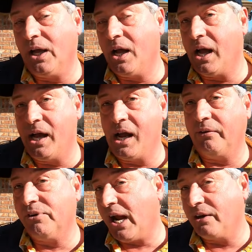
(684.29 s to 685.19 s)
Uh, I
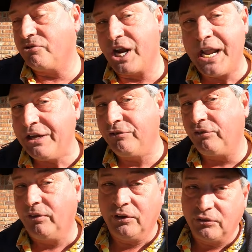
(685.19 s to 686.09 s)
have not
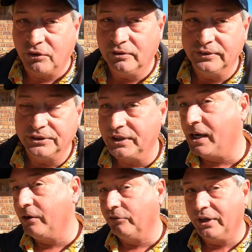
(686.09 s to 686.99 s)
changed the service
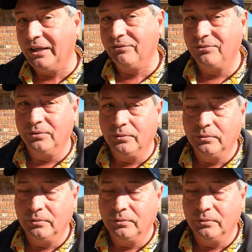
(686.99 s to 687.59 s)
address.